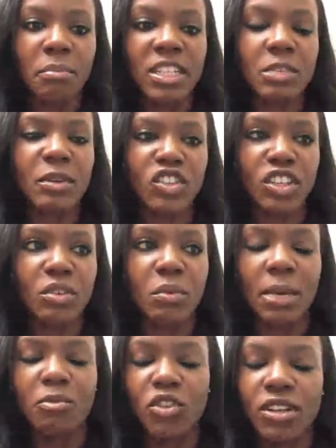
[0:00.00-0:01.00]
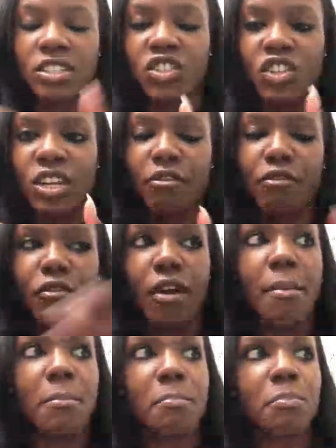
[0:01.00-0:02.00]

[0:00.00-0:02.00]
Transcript: especially when I'm transitioning from